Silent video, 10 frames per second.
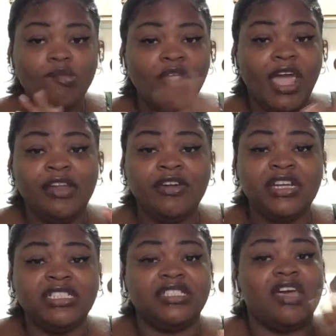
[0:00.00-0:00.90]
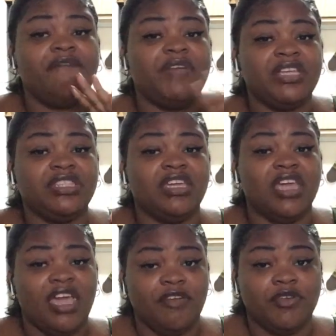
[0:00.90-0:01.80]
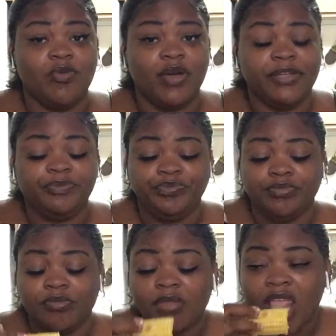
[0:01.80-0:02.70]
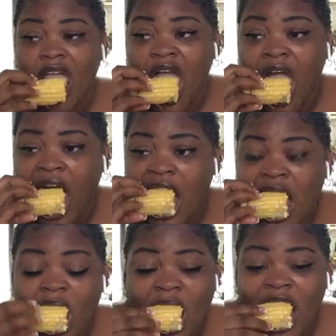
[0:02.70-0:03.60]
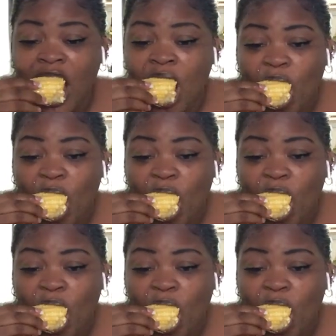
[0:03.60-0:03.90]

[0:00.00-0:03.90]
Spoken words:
I know that it's affecting everyone, but